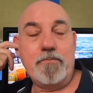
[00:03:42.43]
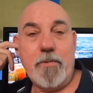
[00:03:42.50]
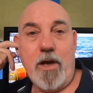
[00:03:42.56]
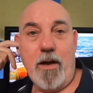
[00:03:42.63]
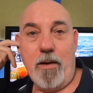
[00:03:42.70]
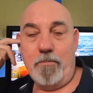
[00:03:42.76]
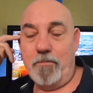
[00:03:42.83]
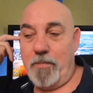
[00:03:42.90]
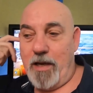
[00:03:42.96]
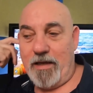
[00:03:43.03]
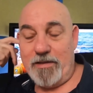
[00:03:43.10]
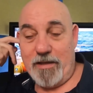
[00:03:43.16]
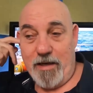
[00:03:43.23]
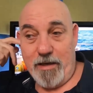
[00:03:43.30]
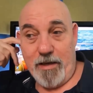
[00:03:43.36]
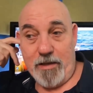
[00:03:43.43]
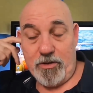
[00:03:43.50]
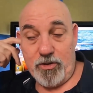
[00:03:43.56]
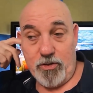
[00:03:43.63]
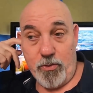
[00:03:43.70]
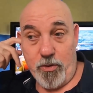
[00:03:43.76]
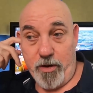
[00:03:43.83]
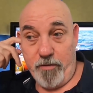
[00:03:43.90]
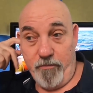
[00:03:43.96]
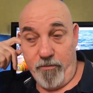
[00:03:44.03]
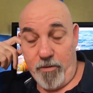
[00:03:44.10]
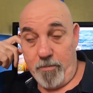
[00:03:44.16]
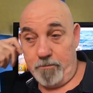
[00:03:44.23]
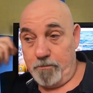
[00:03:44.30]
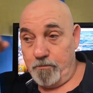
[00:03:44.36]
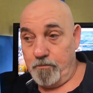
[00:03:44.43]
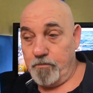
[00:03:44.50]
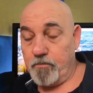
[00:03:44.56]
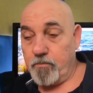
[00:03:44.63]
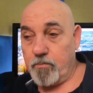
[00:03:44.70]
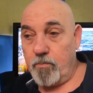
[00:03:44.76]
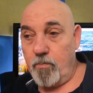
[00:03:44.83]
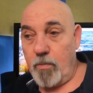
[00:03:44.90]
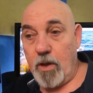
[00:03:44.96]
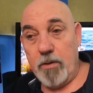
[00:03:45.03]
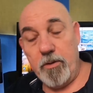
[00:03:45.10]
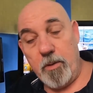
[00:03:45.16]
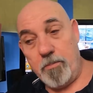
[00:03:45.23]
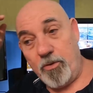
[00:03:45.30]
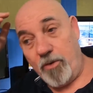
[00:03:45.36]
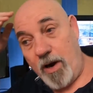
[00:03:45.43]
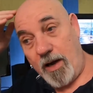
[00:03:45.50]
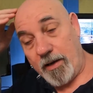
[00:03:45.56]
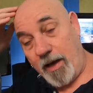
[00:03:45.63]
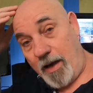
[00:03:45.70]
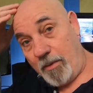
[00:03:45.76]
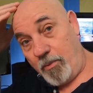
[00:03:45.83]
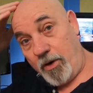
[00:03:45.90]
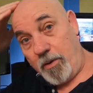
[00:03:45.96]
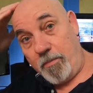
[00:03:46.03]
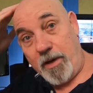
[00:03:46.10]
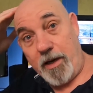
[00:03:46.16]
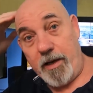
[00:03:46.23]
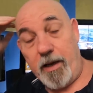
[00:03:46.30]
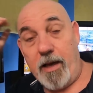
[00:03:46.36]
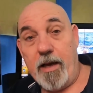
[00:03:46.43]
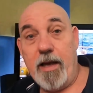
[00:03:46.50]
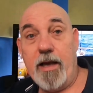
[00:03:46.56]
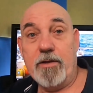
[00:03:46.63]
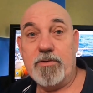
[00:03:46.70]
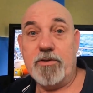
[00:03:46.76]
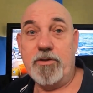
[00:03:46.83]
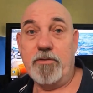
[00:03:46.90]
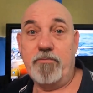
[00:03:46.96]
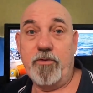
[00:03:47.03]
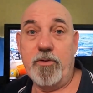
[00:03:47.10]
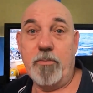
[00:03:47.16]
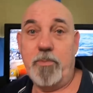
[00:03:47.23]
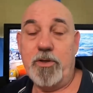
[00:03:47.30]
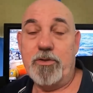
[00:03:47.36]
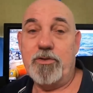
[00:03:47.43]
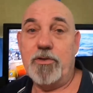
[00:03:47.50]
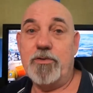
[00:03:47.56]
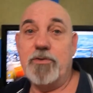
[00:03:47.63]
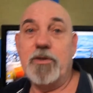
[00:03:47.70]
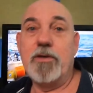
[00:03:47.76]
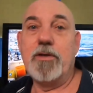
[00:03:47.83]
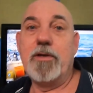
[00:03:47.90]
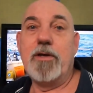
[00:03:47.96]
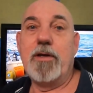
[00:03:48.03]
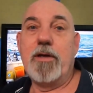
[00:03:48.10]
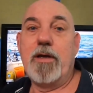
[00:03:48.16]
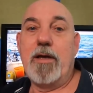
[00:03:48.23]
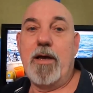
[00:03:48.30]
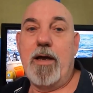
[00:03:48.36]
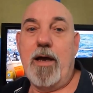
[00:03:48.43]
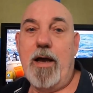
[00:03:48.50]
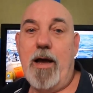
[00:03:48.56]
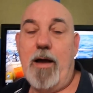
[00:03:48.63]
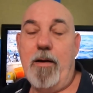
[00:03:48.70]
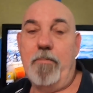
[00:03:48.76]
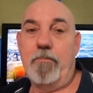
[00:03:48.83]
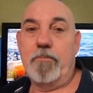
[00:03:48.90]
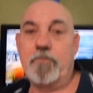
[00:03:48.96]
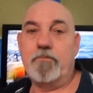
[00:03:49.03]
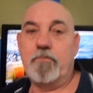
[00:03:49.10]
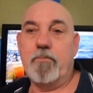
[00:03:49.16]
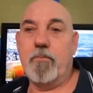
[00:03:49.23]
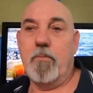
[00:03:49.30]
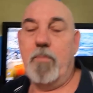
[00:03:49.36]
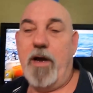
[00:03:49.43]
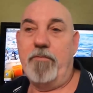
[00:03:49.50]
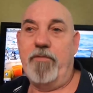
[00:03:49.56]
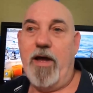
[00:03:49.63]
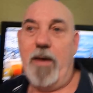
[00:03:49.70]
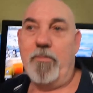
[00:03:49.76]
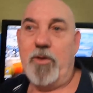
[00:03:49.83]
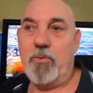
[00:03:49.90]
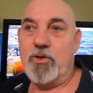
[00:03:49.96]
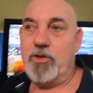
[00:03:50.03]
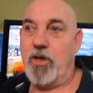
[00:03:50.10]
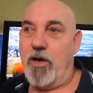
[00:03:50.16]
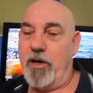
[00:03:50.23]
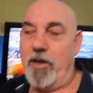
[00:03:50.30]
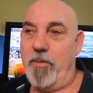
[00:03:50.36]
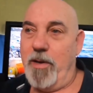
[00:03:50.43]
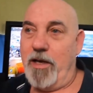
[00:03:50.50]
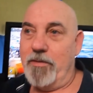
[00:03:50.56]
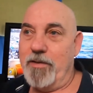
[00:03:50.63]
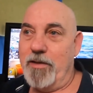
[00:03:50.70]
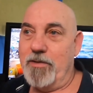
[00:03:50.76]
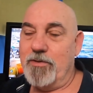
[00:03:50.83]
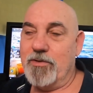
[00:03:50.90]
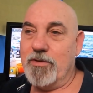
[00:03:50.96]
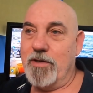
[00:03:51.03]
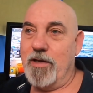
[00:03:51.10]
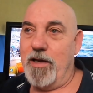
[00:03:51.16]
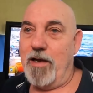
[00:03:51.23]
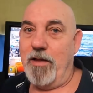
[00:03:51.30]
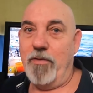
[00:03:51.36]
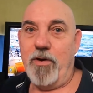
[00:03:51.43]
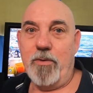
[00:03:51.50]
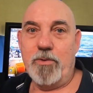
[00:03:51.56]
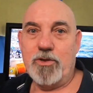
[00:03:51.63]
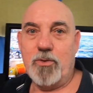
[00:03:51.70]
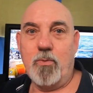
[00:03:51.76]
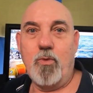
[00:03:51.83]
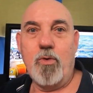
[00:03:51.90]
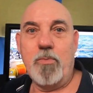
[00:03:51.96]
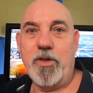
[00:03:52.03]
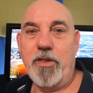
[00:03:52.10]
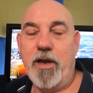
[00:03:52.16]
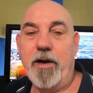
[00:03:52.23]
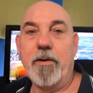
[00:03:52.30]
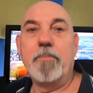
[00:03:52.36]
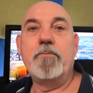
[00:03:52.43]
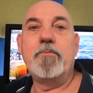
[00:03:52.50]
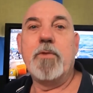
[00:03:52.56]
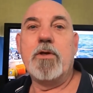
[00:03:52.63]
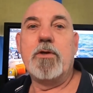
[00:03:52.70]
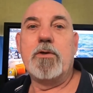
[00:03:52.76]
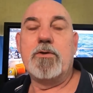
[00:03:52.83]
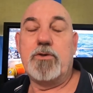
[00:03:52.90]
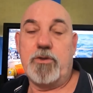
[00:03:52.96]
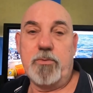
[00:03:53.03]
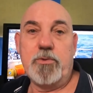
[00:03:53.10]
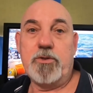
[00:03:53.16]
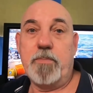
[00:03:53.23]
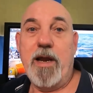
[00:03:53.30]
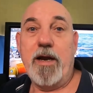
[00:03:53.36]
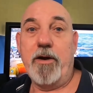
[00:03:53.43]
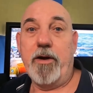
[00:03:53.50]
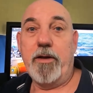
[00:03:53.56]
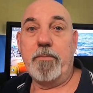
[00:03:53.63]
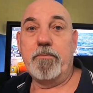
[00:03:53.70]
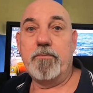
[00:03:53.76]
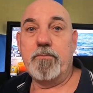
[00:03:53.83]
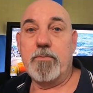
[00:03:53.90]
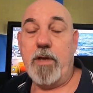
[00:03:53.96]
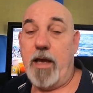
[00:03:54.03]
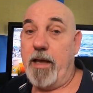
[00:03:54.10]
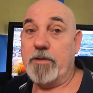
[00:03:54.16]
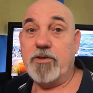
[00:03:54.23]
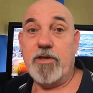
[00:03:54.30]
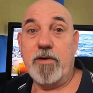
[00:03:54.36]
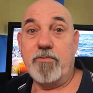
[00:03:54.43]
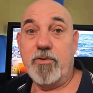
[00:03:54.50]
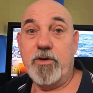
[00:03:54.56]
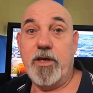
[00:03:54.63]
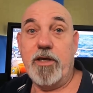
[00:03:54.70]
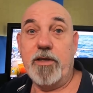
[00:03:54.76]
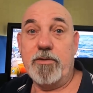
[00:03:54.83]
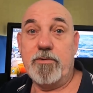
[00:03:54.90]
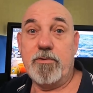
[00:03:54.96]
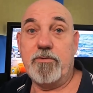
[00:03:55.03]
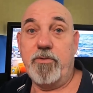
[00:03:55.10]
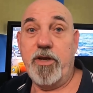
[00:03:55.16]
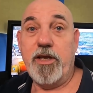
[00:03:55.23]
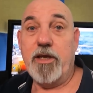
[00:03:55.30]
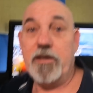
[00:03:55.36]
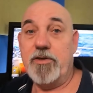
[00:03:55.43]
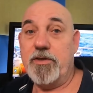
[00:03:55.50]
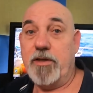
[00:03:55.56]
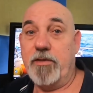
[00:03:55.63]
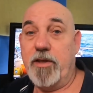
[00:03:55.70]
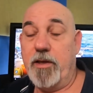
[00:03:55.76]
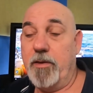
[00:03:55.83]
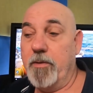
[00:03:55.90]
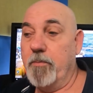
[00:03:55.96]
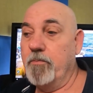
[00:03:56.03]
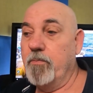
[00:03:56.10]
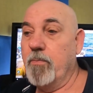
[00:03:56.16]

I tell you a story from the barangay where my house in the Philippines is. My family was talking about this. There was a woman there. She was married, had several kids, 3 kids, I think.